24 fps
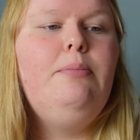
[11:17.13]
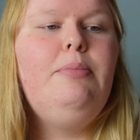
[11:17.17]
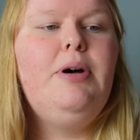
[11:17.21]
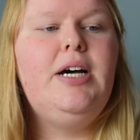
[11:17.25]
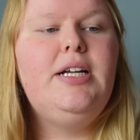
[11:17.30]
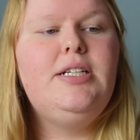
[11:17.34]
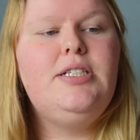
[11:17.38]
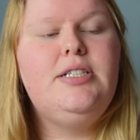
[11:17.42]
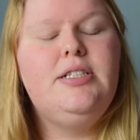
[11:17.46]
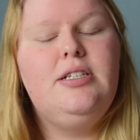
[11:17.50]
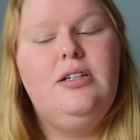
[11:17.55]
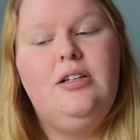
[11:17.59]

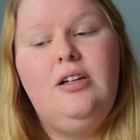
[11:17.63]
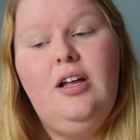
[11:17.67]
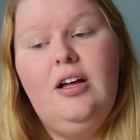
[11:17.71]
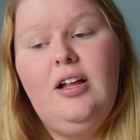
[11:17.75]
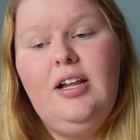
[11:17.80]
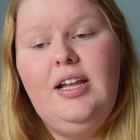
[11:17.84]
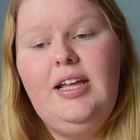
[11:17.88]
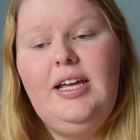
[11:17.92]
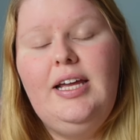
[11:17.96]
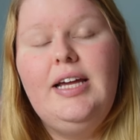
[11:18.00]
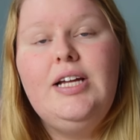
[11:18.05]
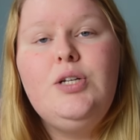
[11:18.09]
But
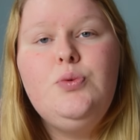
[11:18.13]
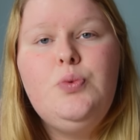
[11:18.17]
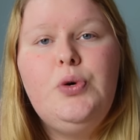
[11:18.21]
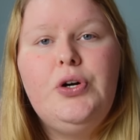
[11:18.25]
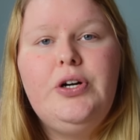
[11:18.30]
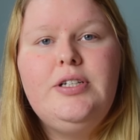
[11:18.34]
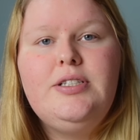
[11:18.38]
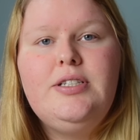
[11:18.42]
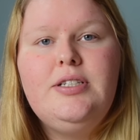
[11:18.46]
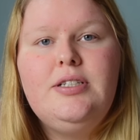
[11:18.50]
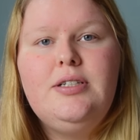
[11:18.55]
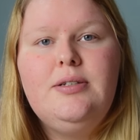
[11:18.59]
luckily, it
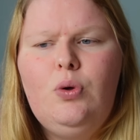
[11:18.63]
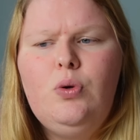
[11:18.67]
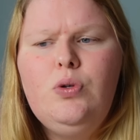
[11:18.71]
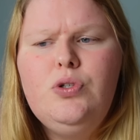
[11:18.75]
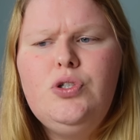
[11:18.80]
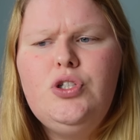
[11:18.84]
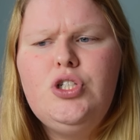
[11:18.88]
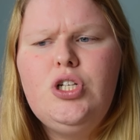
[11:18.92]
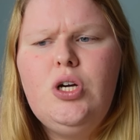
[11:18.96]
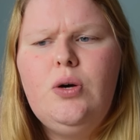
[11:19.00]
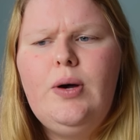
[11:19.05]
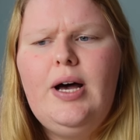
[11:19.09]
worked.
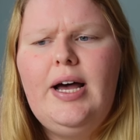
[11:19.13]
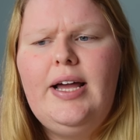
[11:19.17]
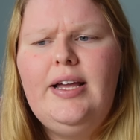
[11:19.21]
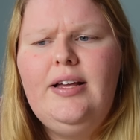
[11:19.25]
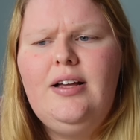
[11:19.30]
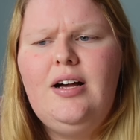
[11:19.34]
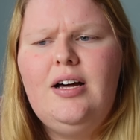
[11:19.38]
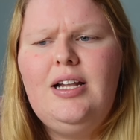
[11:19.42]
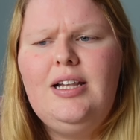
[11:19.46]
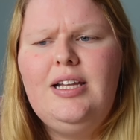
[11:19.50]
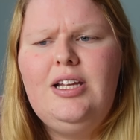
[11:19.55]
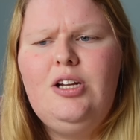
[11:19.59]
Also, I
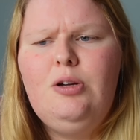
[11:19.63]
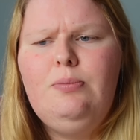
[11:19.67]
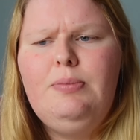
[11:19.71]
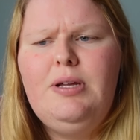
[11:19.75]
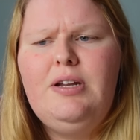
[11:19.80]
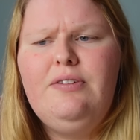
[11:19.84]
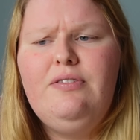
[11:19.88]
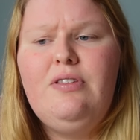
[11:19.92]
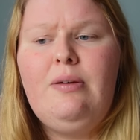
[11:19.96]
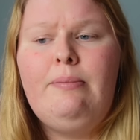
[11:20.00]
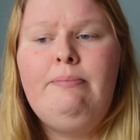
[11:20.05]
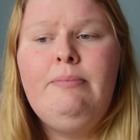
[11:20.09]
got a little bit
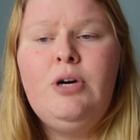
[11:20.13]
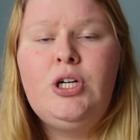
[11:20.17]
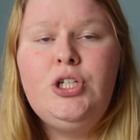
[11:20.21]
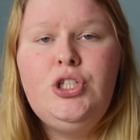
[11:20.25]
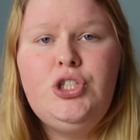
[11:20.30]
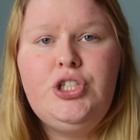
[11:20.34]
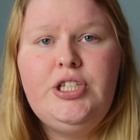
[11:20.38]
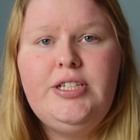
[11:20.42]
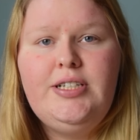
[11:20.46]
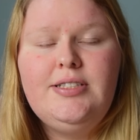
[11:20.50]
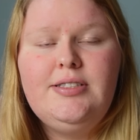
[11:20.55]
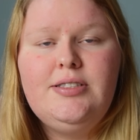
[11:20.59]
of the
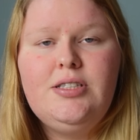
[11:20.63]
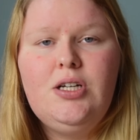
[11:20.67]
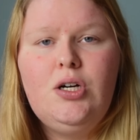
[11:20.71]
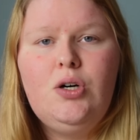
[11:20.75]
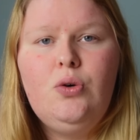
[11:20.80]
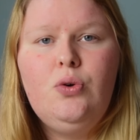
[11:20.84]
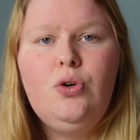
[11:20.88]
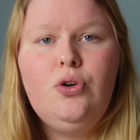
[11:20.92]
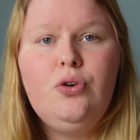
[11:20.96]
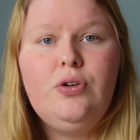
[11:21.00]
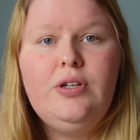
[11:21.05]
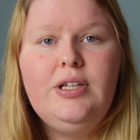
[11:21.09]
munchies.
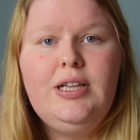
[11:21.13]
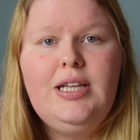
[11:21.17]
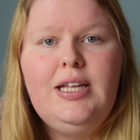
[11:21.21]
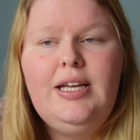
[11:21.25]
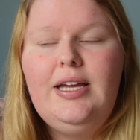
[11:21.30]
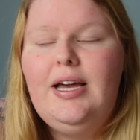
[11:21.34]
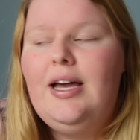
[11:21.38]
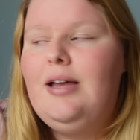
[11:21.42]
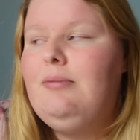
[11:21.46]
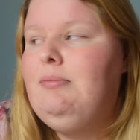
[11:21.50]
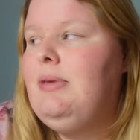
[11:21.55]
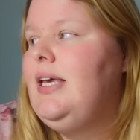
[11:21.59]
So
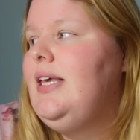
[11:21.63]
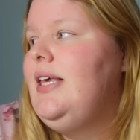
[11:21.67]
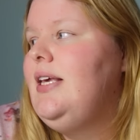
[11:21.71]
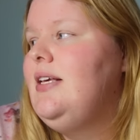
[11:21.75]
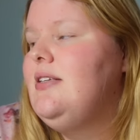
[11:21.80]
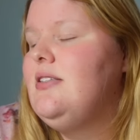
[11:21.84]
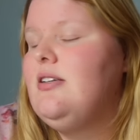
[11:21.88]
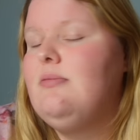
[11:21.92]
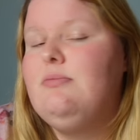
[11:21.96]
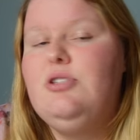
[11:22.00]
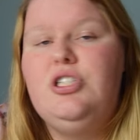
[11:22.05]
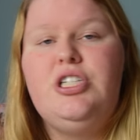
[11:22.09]
currently, I'm making
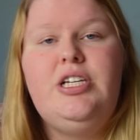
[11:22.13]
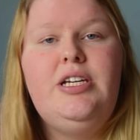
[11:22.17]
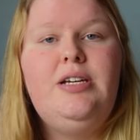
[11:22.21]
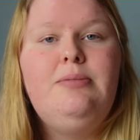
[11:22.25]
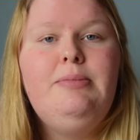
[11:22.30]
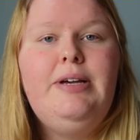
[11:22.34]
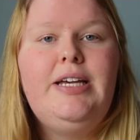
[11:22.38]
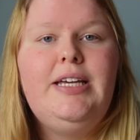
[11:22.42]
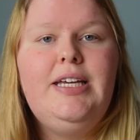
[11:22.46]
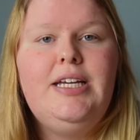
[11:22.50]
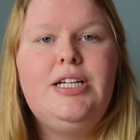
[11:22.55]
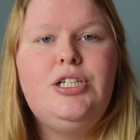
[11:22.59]
some tea in
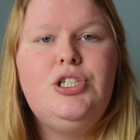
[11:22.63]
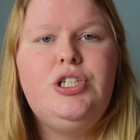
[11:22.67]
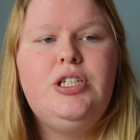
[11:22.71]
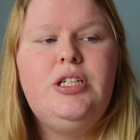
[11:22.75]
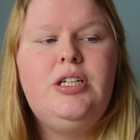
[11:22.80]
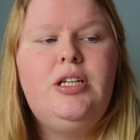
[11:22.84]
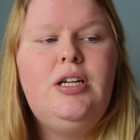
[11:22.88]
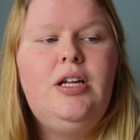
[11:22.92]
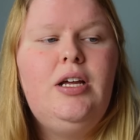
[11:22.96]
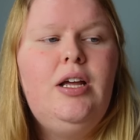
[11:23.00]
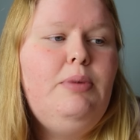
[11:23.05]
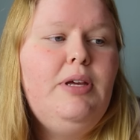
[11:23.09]
my
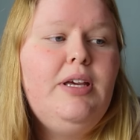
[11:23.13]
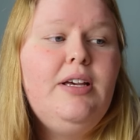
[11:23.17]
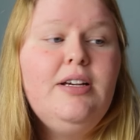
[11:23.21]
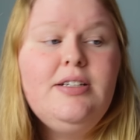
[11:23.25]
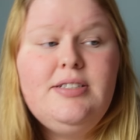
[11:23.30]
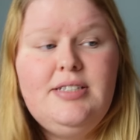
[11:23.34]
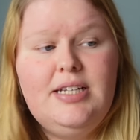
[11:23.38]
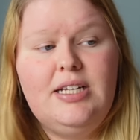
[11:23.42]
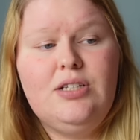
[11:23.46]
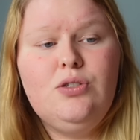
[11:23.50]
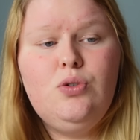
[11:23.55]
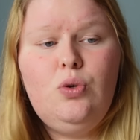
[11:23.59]
kitchen because
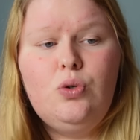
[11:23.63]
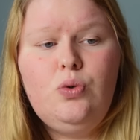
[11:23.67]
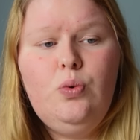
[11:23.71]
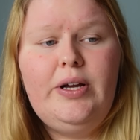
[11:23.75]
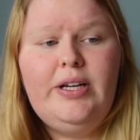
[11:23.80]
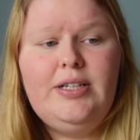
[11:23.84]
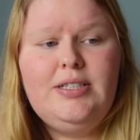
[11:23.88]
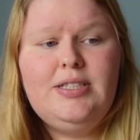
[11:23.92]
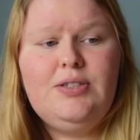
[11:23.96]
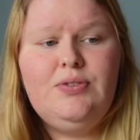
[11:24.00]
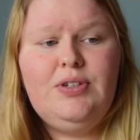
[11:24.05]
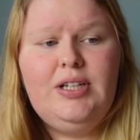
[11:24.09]
that
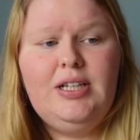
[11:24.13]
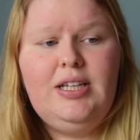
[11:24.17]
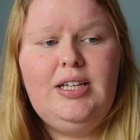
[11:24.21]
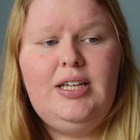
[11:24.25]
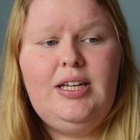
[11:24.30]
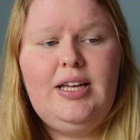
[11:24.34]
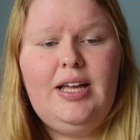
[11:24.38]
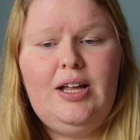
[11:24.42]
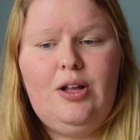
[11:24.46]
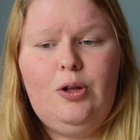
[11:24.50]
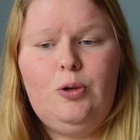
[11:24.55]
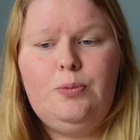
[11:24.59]
always really
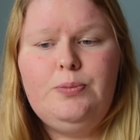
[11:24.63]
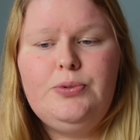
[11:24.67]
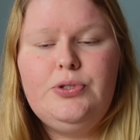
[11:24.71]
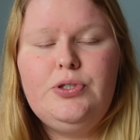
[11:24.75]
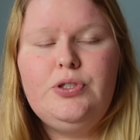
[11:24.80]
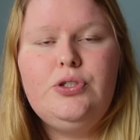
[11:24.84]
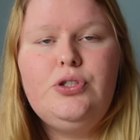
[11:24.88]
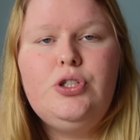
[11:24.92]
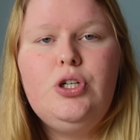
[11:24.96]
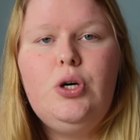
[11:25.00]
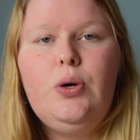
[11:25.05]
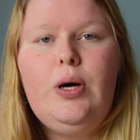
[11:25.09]

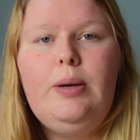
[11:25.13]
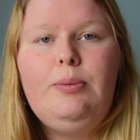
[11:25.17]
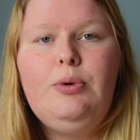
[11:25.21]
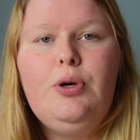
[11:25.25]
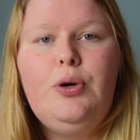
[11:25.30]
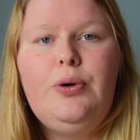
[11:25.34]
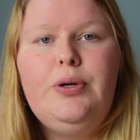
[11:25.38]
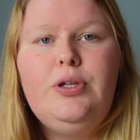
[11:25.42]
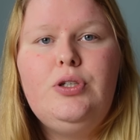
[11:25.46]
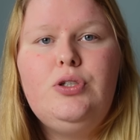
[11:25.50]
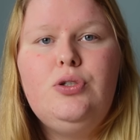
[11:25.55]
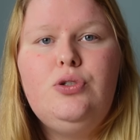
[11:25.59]
helps. So I'm
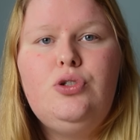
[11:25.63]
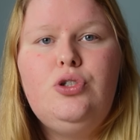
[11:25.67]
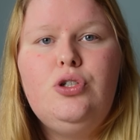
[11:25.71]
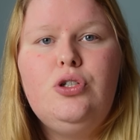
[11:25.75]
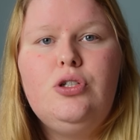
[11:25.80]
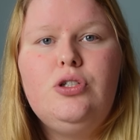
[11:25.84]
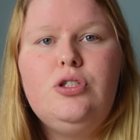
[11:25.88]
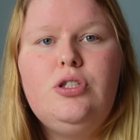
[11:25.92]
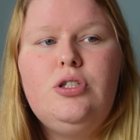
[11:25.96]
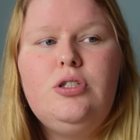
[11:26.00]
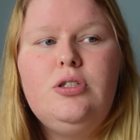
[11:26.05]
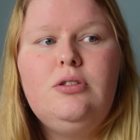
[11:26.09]
going to
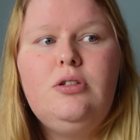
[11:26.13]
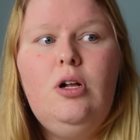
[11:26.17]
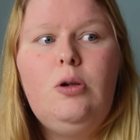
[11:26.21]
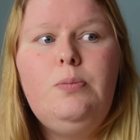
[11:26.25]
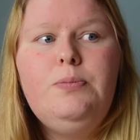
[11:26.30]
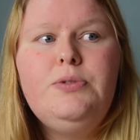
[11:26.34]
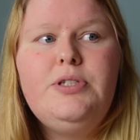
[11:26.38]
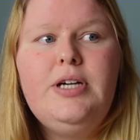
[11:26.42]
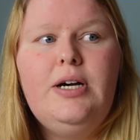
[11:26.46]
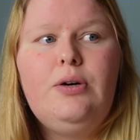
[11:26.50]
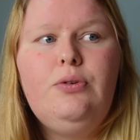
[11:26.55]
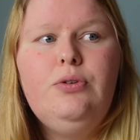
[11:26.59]
just
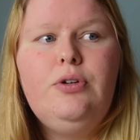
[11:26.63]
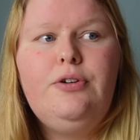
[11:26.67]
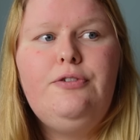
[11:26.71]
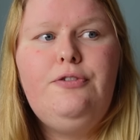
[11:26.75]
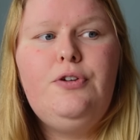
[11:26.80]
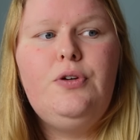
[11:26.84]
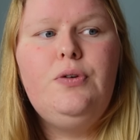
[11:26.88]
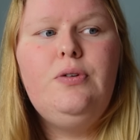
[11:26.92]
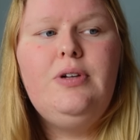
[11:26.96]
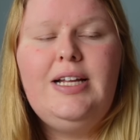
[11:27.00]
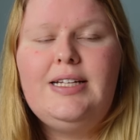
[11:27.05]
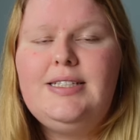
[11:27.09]
gulp down a
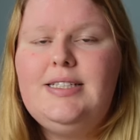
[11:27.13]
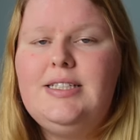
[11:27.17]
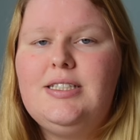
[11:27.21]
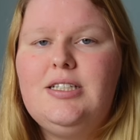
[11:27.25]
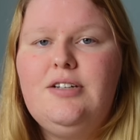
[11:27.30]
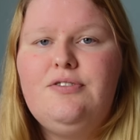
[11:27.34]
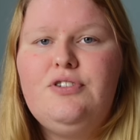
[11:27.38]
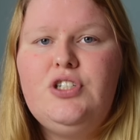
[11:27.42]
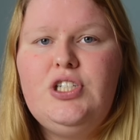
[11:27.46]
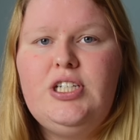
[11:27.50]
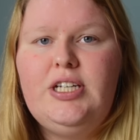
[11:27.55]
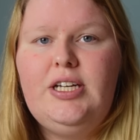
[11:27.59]
few glasses
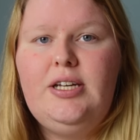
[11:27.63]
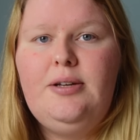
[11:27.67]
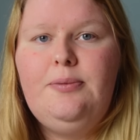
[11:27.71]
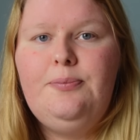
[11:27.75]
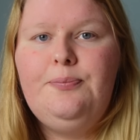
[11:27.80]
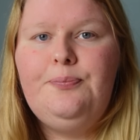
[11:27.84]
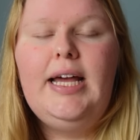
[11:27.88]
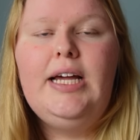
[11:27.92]
of tea.